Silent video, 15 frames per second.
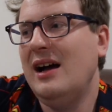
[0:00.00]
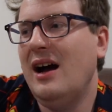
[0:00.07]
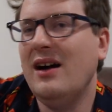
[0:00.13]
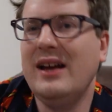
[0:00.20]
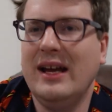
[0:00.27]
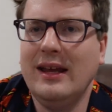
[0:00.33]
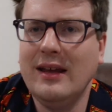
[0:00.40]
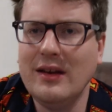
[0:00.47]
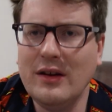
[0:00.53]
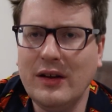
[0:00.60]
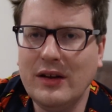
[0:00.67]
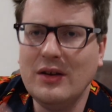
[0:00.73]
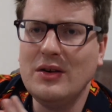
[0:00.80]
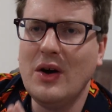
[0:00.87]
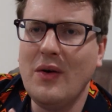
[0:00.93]
okay,
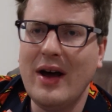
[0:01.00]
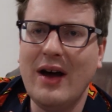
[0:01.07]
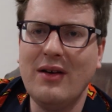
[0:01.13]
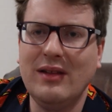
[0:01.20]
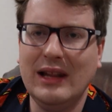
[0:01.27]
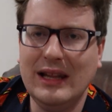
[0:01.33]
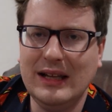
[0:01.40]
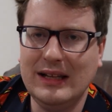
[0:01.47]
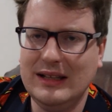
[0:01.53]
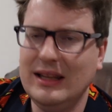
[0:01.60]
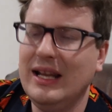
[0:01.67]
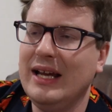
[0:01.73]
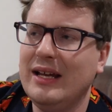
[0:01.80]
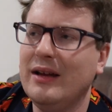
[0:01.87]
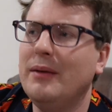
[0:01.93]
you know how
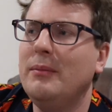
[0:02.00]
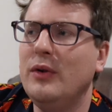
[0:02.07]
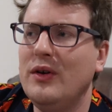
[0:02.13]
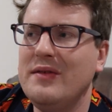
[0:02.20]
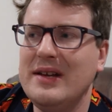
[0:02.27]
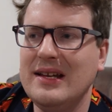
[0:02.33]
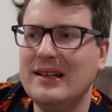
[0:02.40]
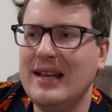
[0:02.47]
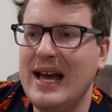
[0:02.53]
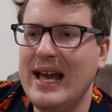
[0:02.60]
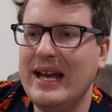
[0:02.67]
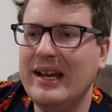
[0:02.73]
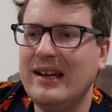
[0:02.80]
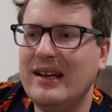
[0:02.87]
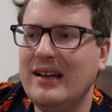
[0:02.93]
like a movie
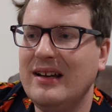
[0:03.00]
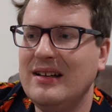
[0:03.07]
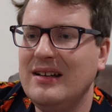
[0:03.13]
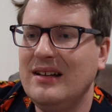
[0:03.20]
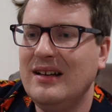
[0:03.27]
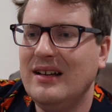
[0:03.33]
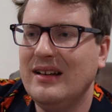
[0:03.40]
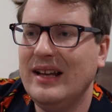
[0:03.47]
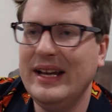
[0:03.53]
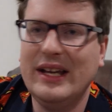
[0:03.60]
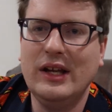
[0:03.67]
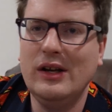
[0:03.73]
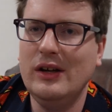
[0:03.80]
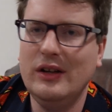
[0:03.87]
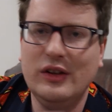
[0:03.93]
like
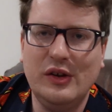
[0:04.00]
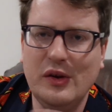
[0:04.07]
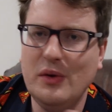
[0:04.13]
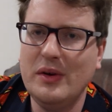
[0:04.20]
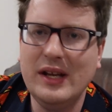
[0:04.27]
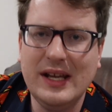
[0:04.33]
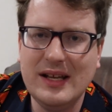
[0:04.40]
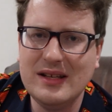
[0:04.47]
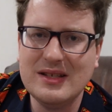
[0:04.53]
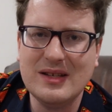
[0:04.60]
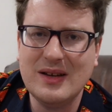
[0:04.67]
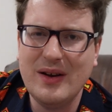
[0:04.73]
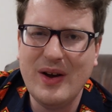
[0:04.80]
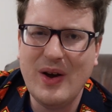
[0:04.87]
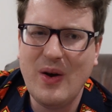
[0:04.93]

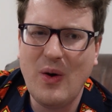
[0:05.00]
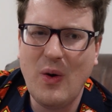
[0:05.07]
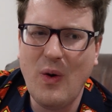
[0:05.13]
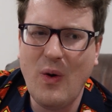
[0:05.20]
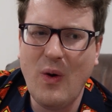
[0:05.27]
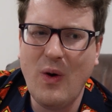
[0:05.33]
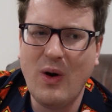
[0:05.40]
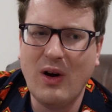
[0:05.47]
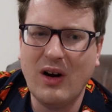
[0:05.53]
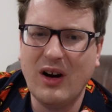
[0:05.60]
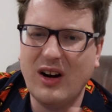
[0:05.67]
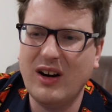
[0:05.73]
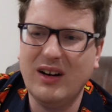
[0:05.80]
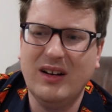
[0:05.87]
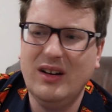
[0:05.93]
Goonies
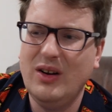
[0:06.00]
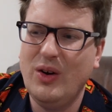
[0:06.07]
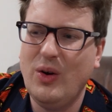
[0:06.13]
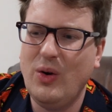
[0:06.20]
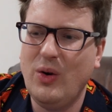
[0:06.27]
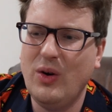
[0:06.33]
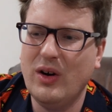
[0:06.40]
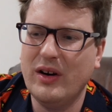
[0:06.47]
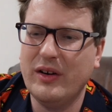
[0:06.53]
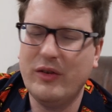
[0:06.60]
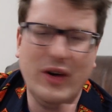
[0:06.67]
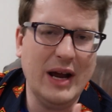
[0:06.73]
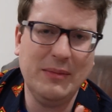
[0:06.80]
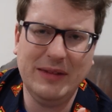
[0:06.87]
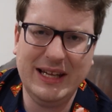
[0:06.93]
or
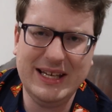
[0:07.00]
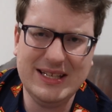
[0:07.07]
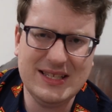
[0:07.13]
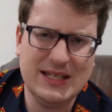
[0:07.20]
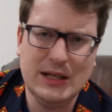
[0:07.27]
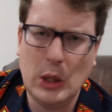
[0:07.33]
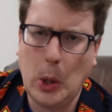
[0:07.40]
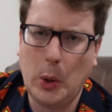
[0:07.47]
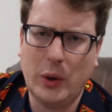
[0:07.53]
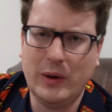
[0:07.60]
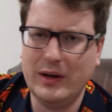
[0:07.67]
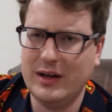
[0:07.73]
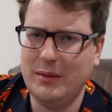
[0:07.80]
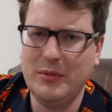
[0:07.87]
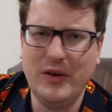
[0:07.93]
Gremlins
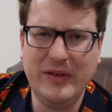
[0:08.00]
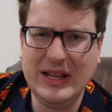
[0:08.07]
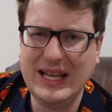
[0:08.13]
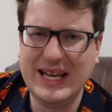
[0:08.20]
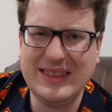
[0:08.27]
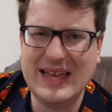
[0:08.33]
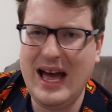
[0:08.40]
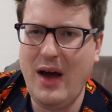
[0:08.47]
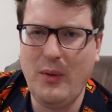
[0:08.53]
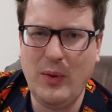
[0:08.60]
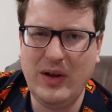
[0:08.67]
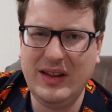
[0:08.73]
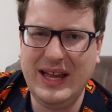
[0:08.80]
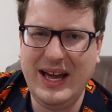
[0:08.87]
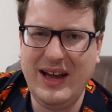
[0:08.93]
or a movie like that
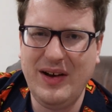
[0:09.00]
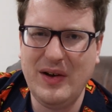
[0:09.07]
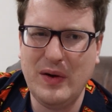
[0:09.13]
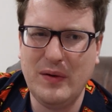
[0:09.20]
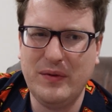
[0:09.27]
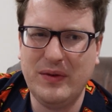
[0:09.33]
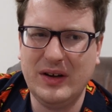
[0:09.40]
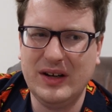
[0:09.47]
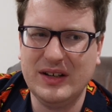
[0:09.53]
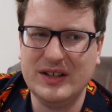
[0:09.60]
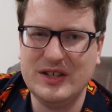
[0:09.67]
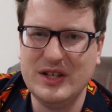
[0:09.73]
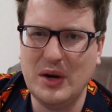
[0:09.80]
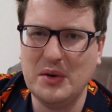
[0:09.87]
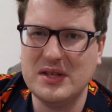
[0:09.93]
will have
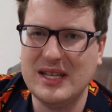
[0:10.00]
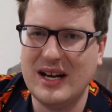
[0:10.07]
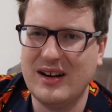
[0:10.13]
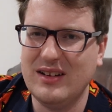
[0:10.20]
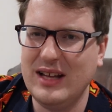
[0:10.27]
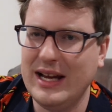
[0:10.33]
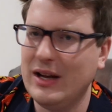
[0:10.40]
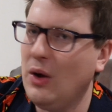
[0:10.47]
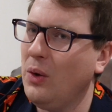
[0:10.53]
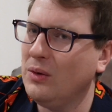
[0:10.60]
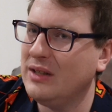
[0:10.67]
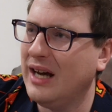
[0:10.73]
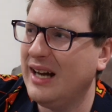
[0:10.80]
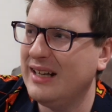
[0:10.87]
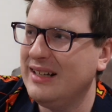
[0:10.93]
jokes that are like,
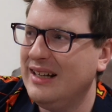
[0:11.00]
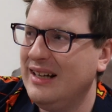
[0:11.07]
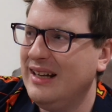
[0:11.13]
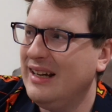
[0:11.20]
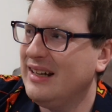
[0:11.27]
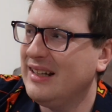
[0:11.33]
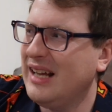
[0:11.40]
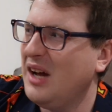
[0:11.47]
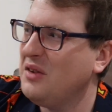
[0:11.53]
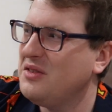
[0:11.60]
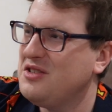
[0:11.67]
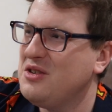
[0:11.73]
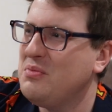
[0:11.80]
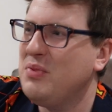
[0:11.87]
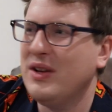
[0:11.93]
hold on, how
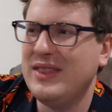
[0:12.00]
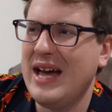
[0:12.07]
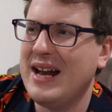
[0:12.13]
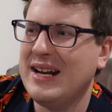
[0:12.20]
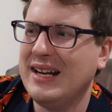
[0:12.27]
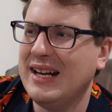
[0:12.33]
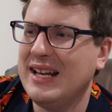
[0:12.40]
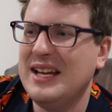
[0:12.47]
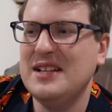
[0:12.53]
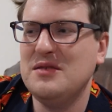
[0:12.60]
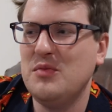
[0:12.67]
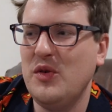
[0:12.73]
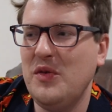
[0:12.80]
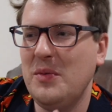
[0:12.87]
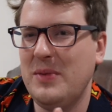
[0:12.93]
did you put that in a
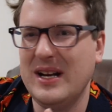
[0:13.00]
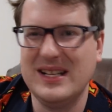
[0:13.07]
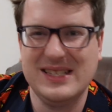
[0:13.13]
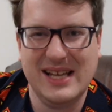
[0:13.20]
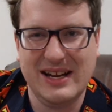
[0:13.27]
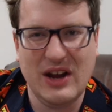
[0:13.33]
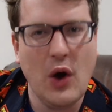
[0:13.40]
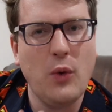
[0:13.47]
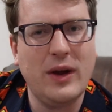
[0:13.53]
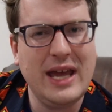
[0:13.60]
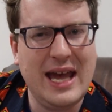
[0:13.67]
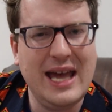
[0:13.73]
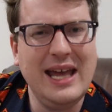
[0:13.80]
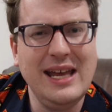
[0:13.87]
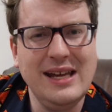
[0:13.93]
kid's movie? But it's like,
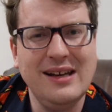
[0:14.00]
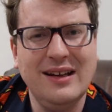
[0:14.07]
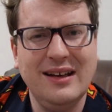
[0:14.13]
okay,